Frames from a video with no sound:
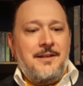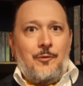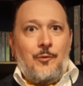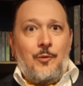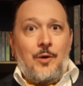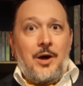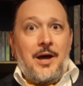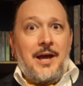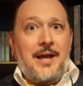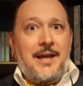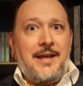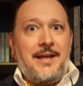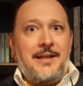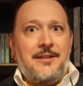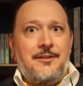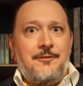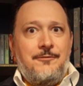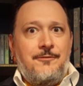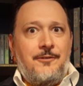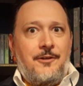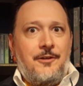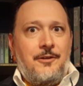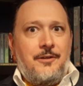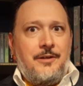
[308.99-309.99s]
Why had
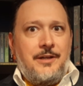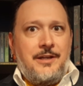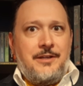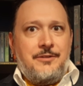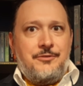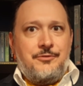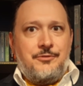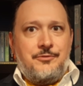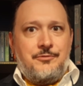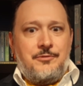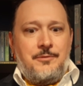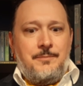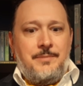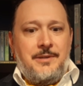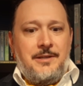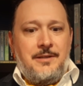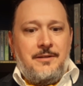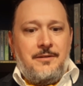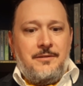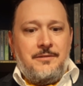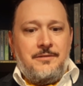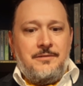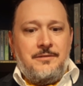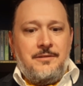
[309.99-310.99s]
the fallen angels
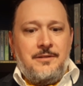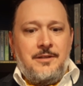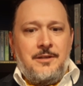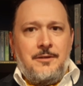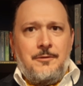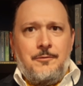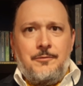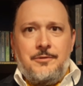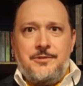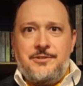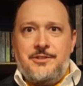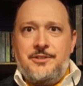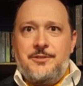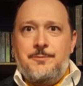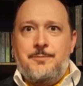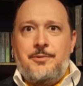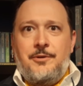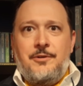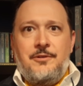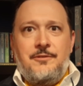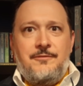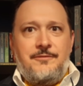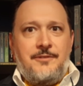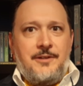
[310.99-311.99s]
rebelled? Was this
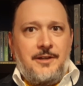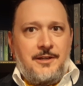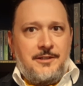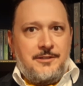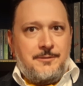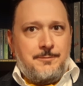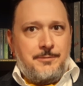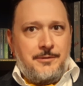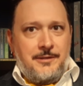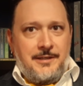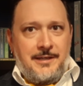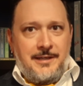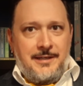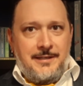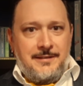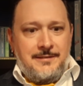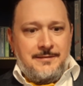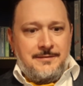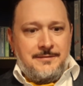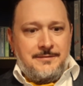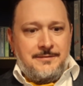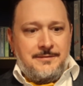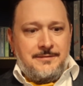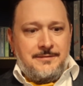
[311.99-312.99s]
part of God's plan?